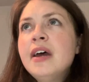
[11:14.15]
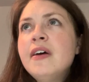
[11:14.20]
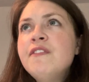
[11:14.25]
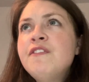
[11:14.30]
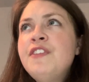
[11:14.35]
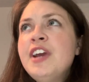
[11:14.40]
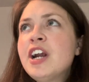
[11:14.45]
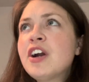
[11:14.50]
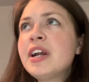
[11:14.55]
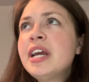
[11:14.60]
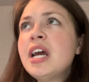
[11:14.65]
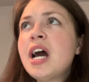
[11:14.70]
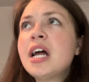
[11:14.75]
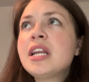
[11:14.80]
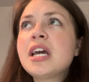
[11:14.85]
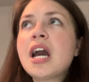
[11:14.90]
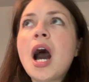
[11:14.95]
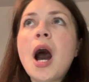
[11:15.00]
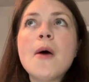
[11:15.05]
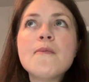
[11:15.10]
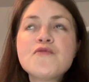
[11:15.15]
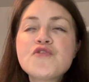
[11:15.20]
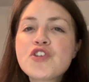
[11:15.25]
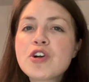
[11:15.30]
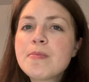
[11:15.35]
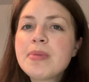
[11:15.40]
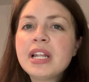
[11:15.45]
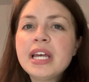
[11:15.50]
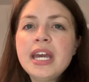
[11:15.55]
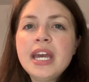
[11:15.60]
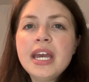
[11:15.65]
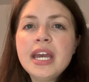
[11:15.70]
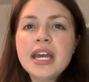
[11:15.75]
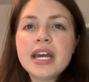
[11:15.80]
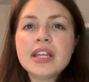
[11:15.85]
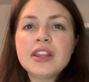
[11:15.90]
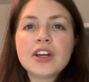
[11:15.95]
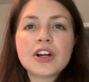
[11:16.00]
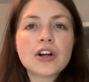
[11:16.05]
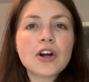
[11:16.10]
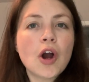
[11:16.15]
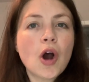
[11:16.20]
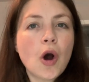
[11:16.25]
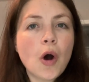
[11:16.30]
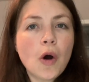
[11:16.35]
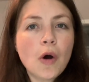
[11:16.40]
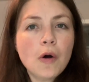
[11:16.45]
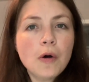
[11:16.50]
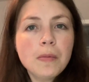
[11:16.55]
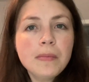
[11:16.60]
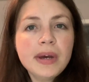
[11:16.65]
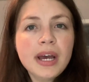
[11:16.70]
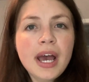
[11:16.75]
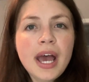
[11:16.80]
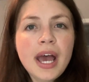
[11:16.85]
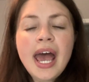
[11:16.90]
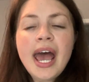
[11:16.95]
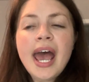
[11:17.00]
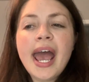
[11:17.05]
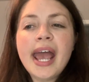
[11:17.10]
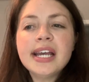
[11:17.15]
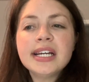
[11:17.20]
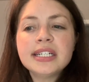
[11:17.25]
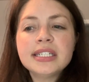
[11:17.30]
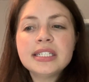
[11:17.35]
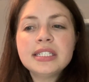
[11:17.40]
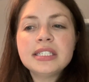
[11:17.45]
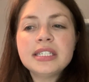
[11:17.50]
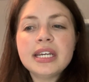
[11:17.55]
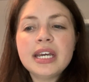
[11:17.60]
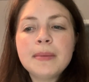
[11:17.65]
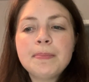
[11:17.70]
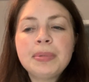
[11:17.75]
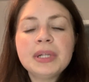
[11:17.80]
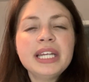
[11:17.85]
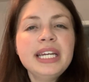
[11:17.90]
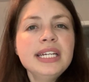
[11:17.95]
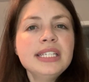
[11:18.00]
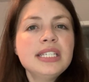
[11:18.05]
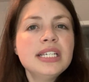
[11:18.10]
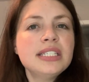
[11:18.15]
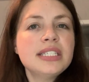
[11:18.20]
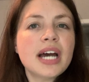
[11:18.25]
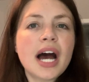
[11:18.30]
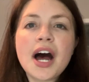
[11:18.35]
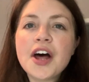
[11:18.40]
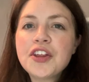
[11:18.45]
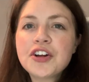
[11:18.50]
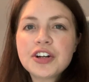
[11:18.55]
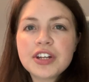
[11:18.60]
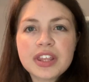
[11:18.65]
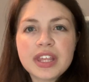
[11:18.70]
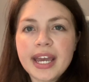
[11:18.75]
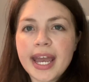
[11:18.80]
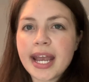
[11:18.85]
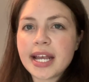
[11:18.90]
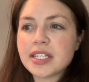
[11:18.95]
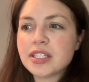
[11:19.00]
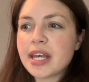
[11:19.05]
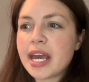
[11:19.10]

very uncomfortably in their home and it bleeds into other things.